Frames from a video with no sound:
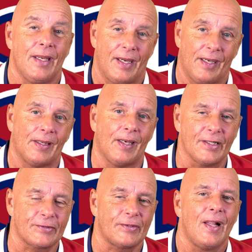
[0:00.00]
And
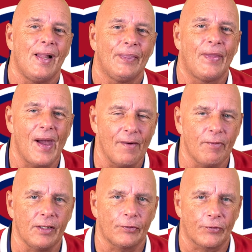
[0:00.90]
let's dive
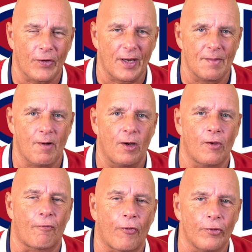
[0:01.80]
in to talk about
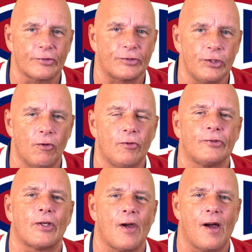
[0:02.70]
the first
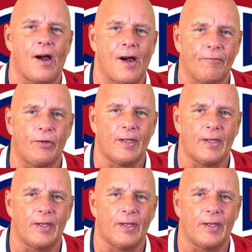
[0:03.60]
news of the